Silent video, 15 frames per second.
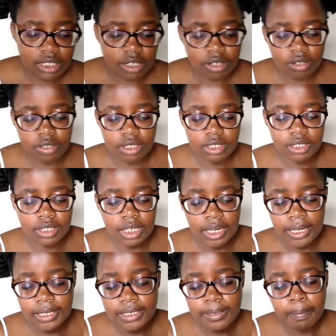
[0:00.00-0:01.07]
rod
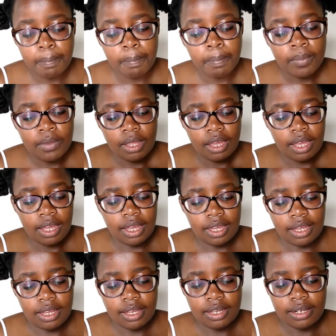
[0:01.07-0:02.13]
set.
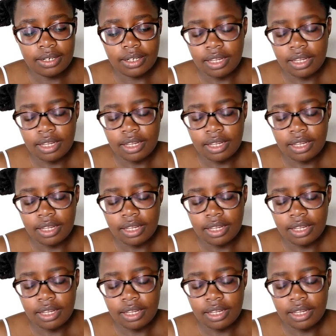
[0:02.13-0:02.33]
And